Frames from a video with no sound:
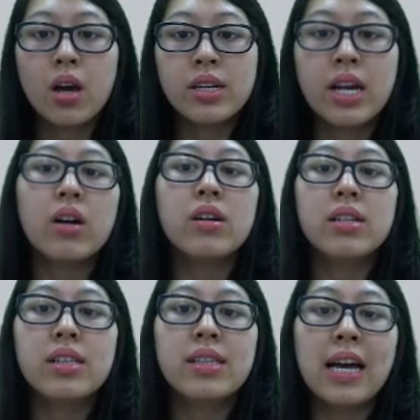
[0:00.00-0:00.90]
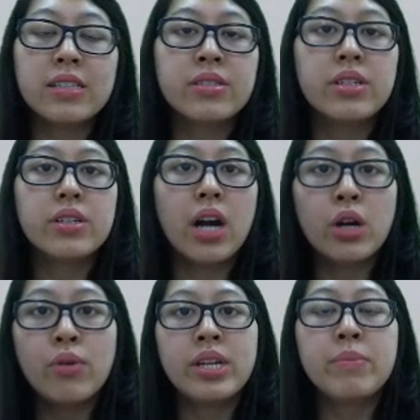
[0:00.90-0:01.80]
Now, last year I
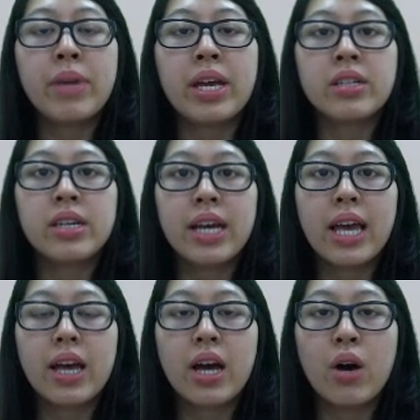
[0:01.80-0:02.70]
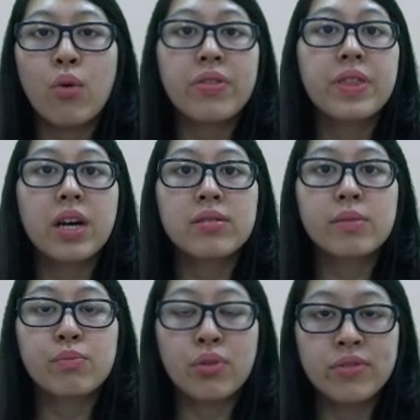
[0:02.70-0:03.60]
already made a
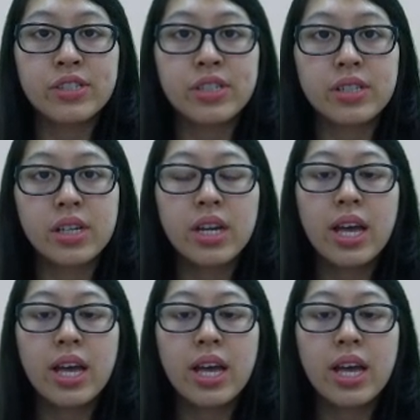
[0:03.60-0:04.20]
$1,000 provision,